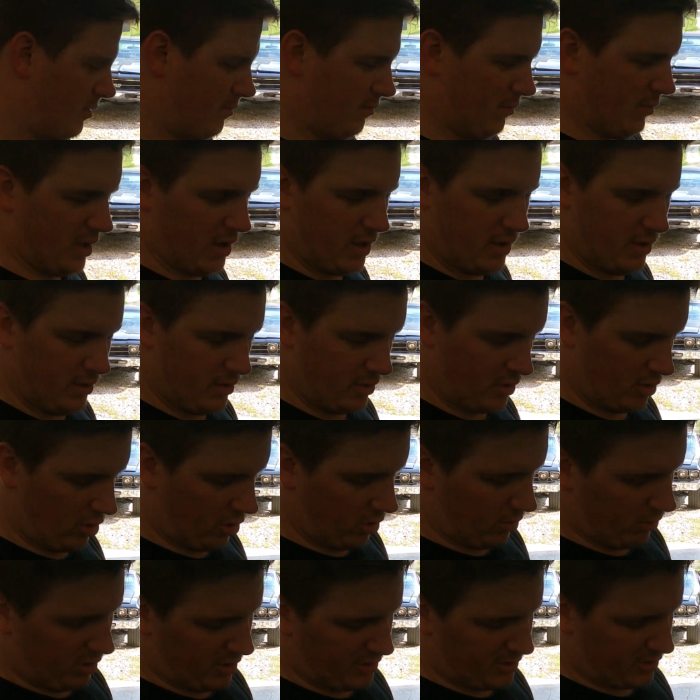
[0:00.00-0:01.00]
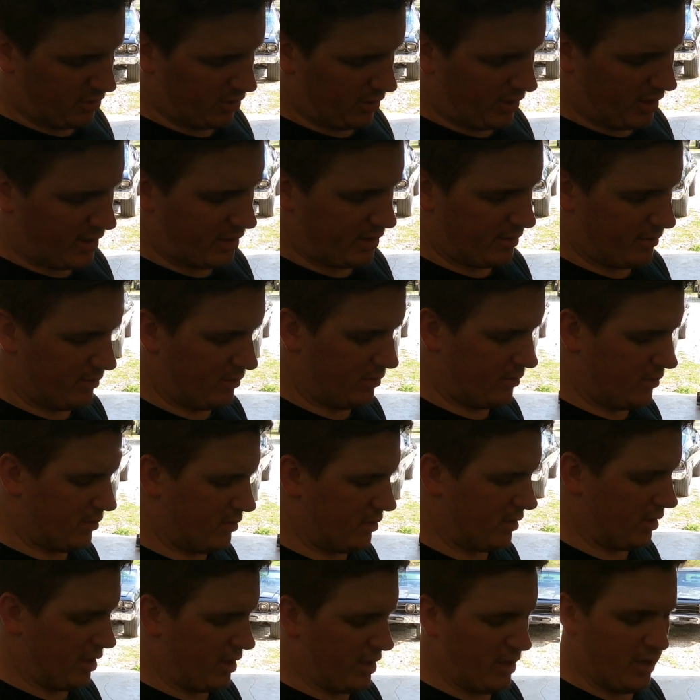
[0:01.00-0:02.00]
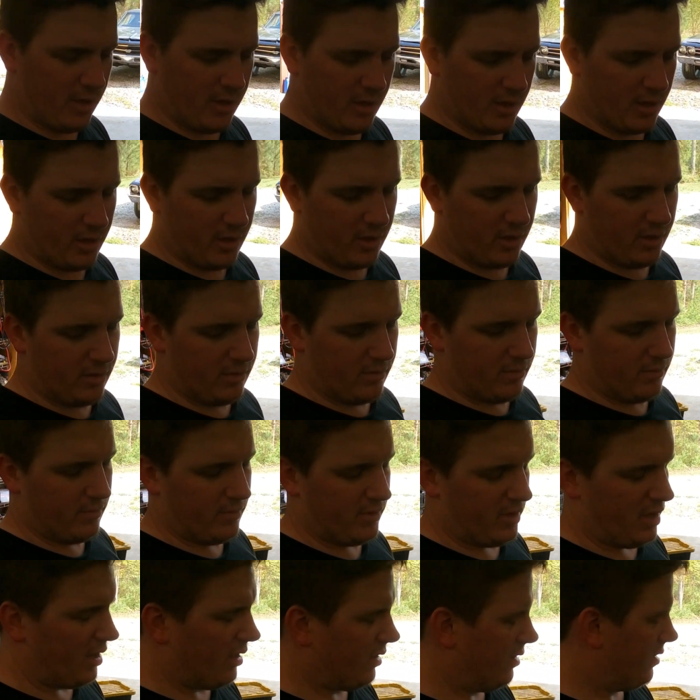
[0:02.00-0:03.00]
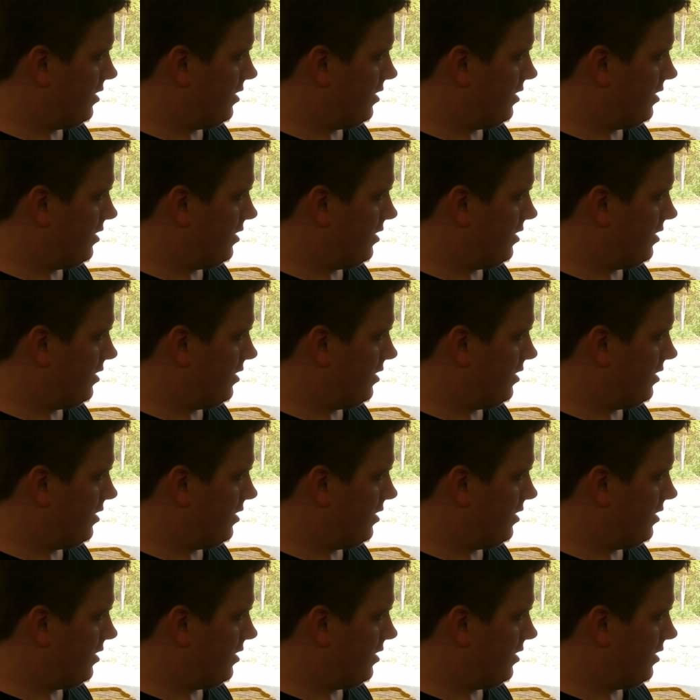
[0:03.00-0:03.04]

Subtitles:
But car runs great. And yeah,